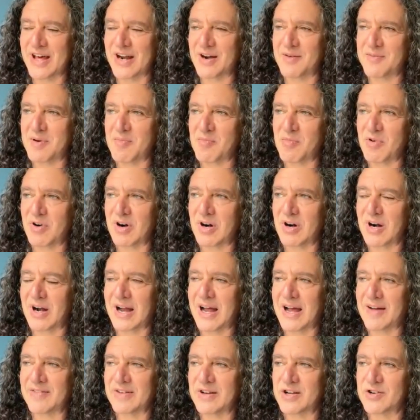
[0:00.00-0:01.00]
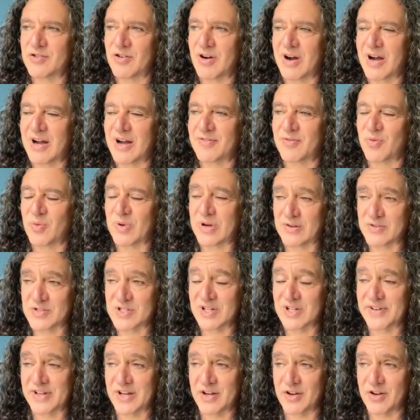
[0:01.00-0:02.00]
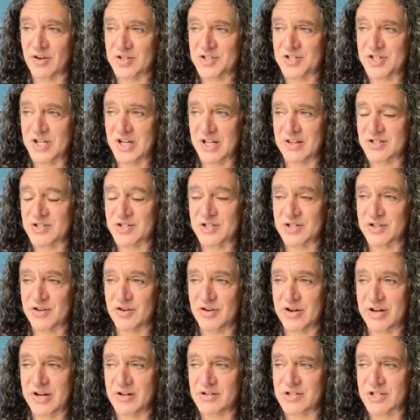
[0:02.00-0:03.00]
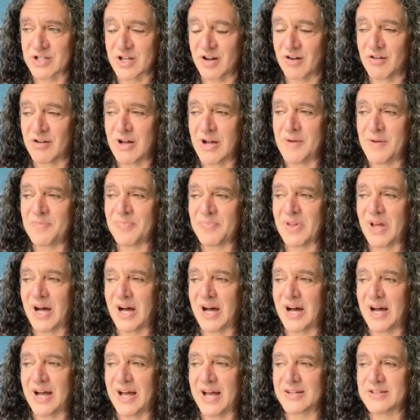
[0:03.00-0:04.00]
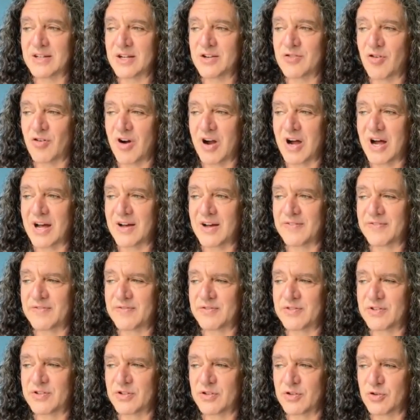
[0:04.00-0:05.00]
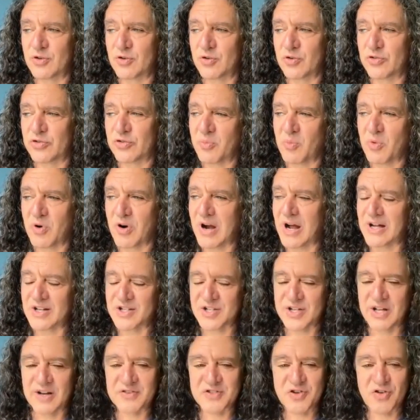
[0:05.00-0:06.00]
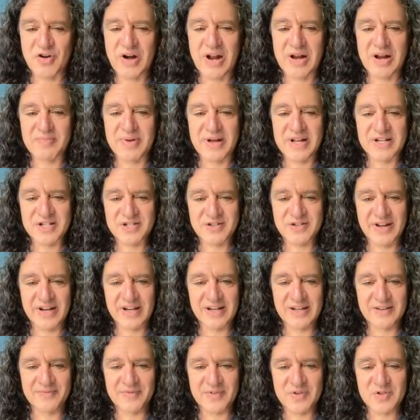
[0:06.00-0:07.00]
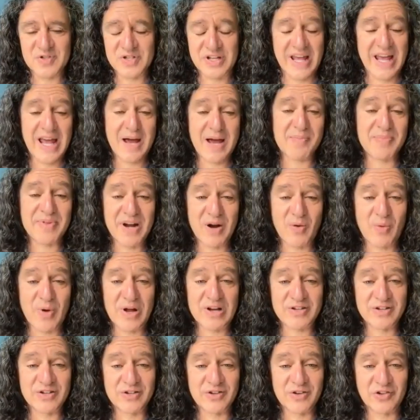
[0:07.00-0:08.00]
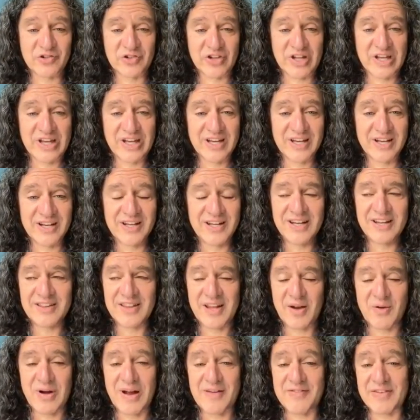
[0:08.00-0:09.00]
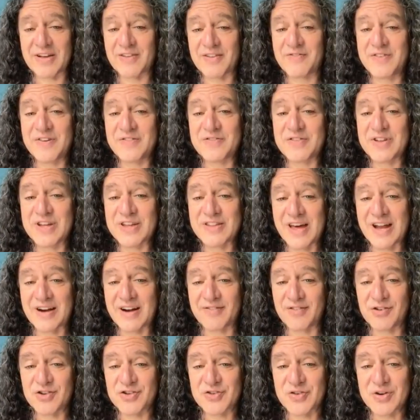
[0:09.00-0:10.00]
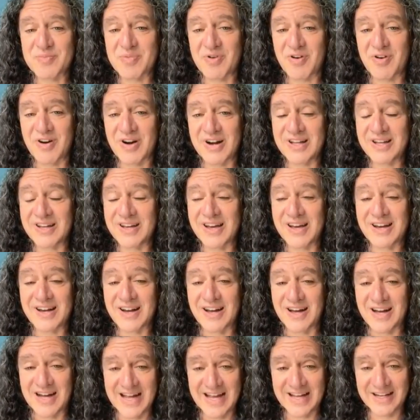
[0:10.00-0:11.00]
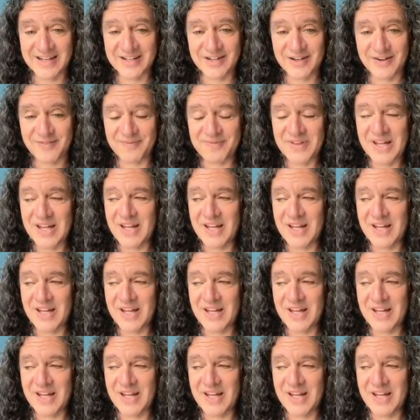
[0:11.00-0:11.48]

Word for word: I remember having to drive when I was living in New York City. This is 30 years ago. I had to drive to somewhere outside of Scranton, Pennsylvania. There's a camp that I went to as a kid. They were having a 50th anniversary party, and I had to go.